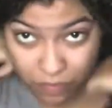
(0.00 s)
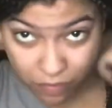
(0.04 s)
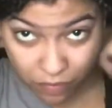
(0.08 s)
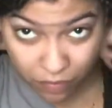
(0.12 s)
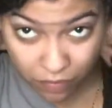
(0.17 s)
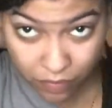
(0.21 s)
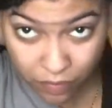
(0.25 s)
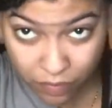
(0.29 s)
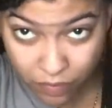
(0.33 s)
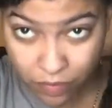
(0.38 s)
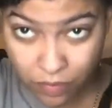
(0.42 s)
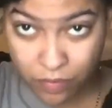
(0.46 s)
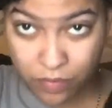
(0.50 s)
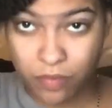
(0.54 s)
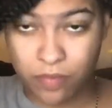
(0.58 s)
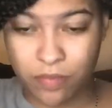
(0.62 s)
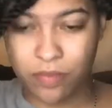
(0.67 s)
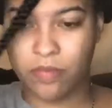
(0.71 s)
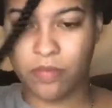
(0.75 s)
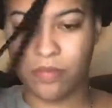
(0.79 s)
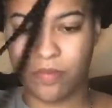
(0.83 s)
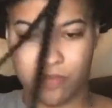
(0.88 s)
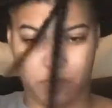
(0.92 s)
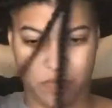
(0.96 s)
and that's basically
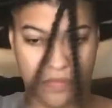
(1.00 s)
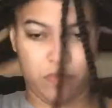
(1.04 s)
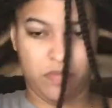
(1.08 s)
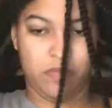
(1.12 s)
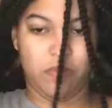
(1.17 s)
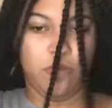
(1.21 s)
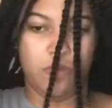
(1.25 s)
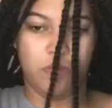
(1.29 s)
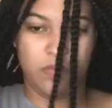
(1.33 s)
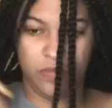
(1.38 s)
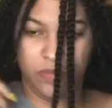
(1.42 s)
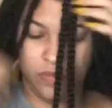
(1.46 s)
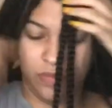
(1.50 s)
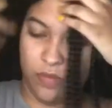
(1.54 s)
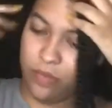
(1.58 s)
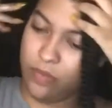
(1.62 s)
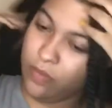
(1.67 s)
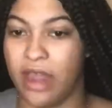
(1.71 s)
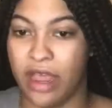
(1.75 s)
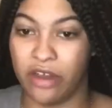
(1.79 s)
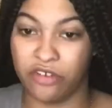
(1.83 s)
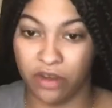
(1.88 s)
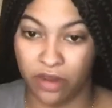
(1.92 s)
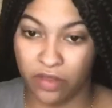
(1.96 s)
it for that.
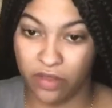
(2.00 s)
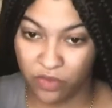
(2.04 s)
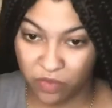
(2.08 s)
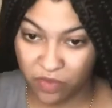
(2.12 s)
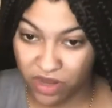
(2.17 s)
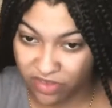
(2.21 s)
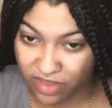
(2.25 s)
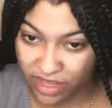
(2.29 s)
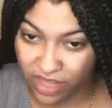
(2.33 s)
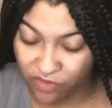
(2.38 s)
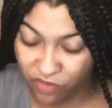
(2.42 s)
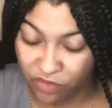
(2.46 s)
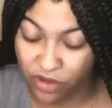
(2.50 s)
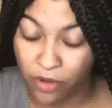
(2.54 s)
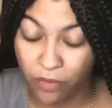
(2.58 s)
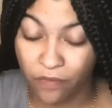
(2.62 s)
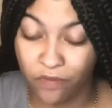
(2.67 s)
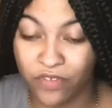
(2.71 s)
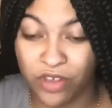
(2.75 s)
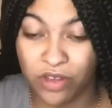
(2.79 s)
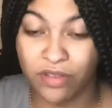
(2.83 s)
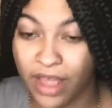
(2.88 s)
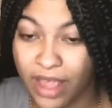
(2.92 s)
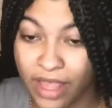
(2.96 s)
So if you have any
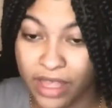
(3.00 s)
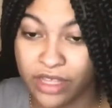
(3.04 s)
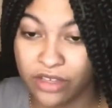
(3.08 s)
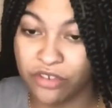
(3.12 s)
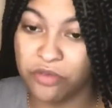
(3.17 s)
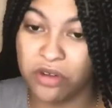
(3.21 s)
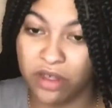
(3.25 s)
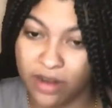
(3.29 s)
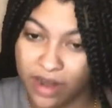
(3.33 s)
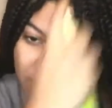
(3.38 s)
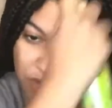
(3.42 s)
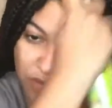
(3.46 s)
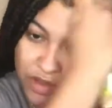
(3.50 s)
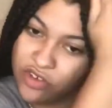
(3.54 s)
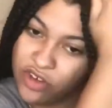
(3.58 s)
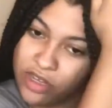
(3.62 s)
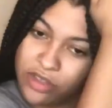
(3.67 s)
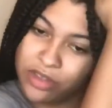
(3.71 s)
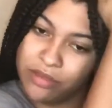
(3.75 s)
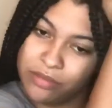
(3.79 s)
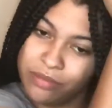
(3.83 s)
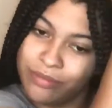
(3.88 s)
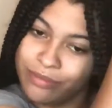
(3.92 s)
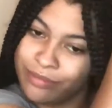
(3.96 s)
dry spots
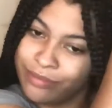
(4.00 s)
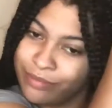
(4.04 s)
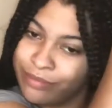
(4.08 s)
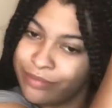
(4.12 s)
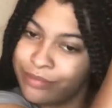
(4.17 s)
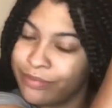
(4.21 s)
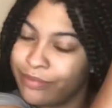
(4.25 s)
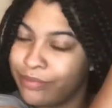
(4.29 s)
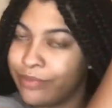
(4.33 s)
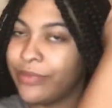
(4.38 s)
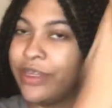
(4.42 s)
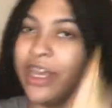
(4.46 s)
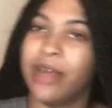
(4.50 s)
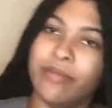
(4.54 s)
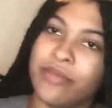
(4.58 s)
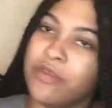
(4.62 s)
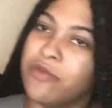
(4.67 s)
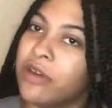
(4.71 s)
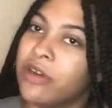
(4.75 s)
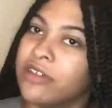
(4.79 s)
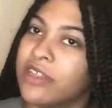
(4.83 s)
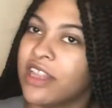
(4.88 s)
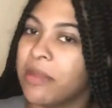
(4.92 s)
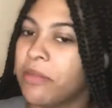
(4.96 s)
after that you feel are
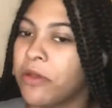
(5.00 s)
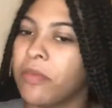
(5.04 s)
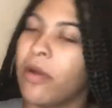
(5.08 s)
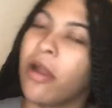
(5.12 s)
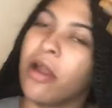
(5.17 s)
still itchy,